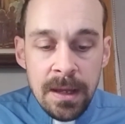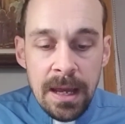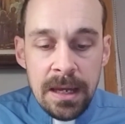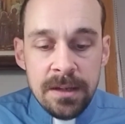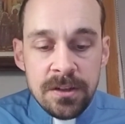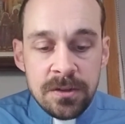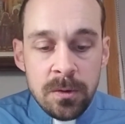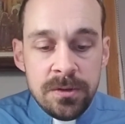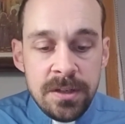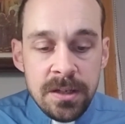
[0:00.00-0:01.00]
and his
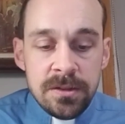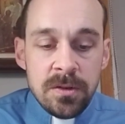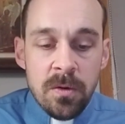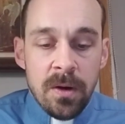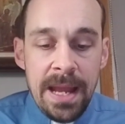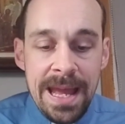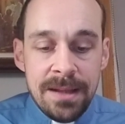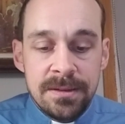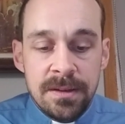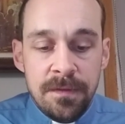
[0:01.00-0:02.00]
associates who are
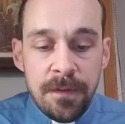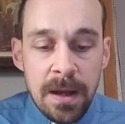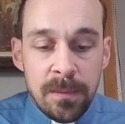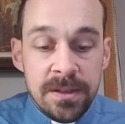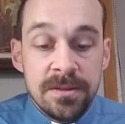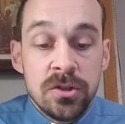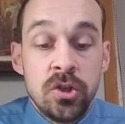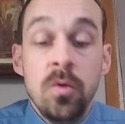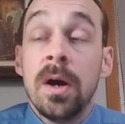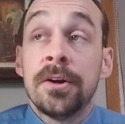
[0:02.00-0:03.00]
heads of the families,
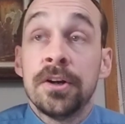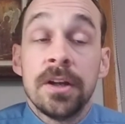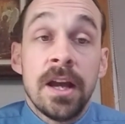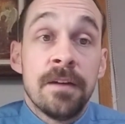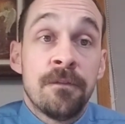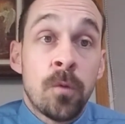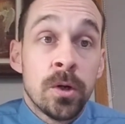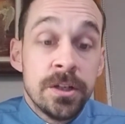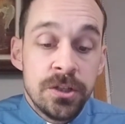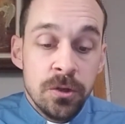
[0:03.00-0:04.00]

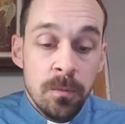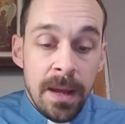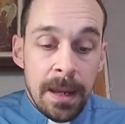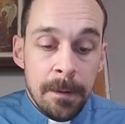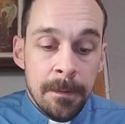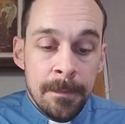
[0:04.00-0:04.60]
242 men.